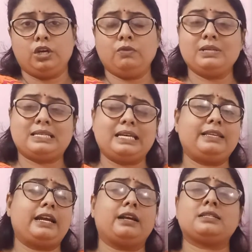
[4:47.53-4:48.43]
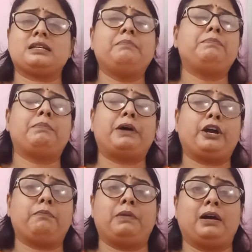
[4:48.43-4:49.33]
You will see there are some
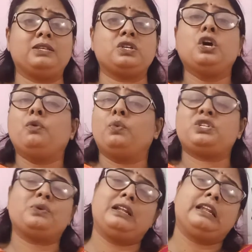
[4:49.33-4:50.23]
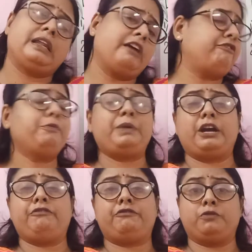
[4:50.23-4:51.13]
papaya plants which will never
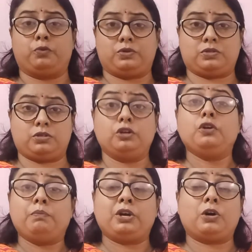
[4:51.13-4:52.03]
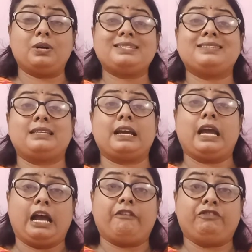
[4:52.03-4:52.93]
bear fruits because
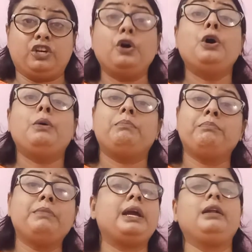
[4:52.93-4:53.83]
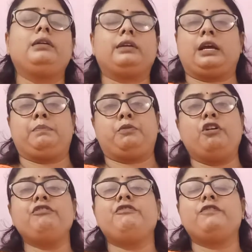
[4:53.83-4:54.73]
they have the male type
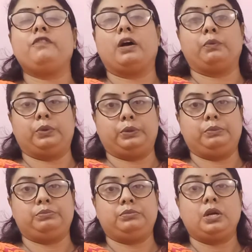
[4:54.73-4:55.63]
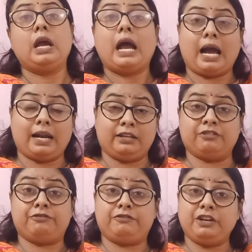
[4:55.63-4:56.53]
of flower, and
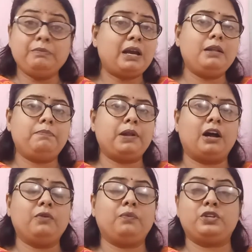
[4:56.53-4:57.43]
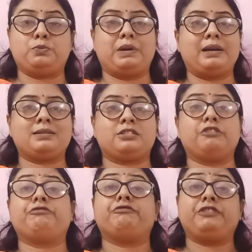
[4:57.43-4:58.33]
the female plant which bears
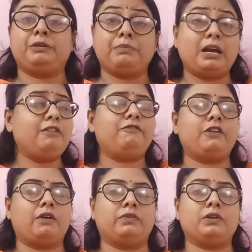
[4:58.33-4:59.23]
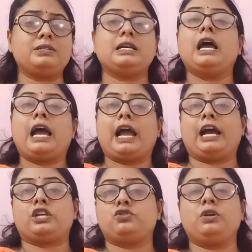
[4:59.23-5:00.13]
the female flowers
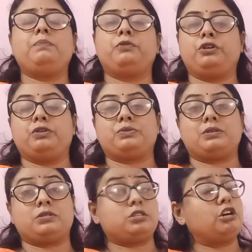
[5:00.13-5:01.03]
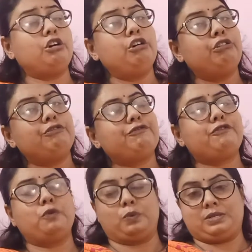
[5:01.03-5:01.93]
actually produces the
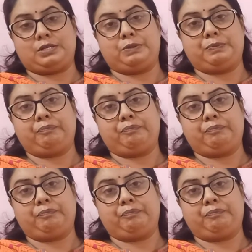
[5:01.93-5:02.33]
fruit.